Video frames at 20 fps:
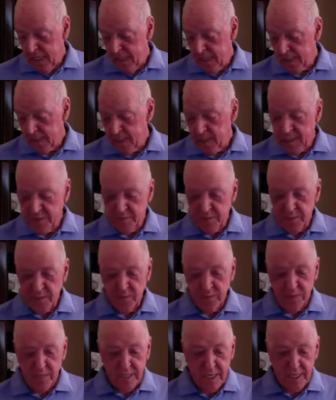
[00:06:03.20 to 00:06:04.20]
So I suppose we
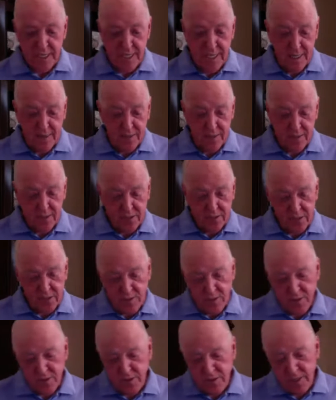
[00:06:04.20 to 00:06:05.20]
should get down to the
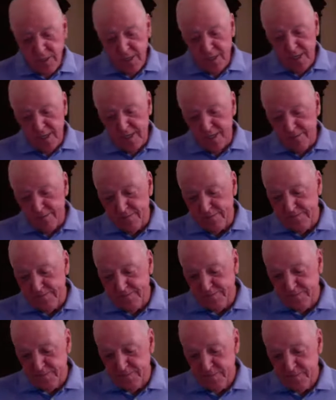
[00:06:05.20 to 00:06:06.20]
truth. I
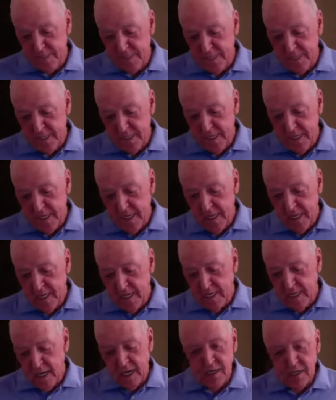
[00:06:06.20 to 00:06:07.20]

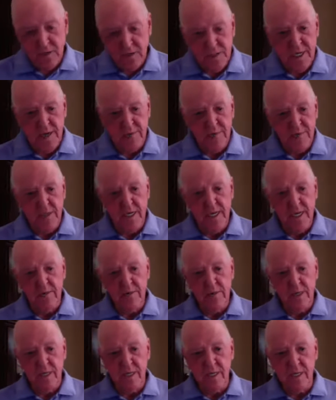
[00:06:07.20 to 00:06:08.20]
looked up the
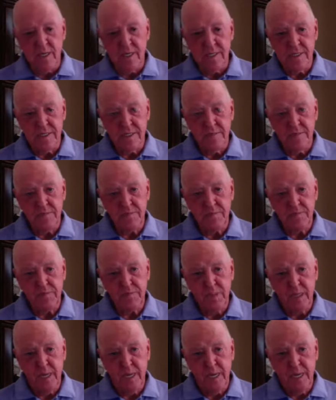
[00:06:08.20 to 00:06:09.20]
name Lees,
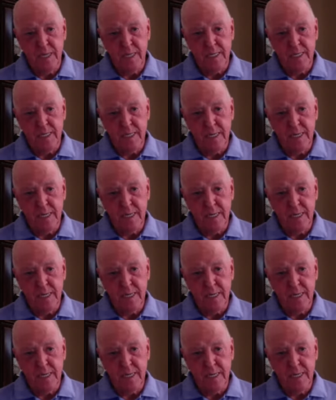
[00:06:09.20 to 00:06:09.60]
and